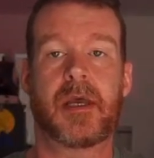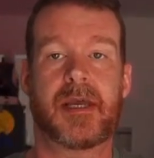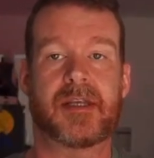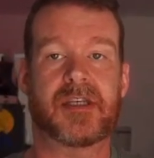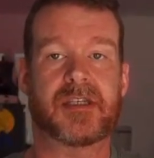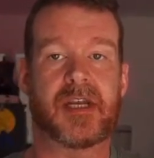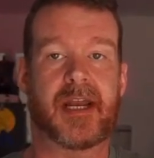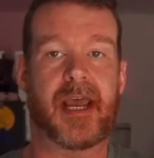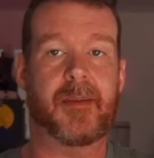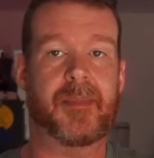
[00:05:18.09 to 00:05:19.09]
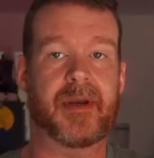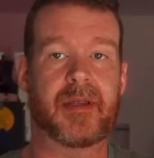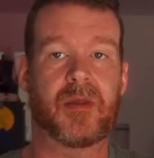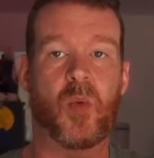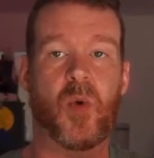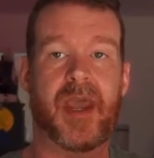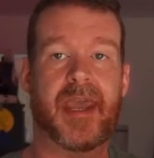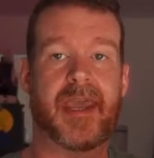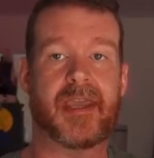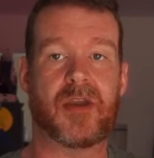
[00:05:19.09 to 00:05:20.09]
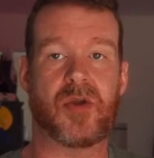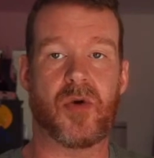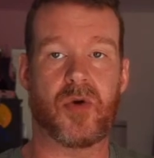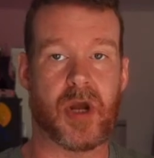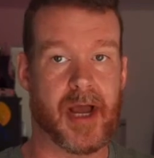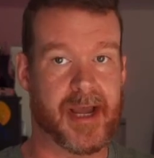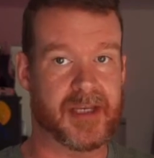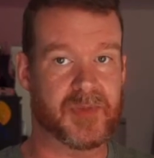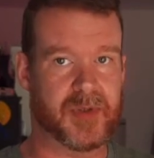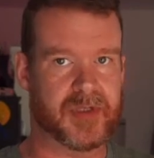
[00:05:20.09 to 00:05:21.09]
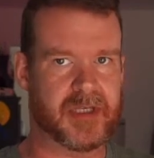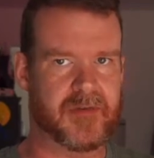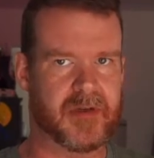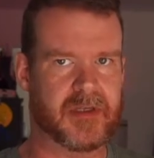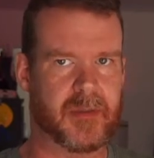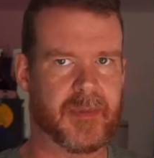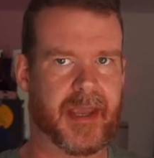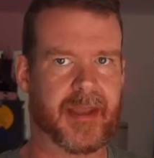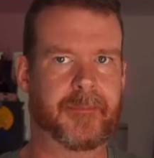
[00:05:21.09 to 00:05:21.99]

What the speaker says: It's just not happening the way your eyes perceive it to be.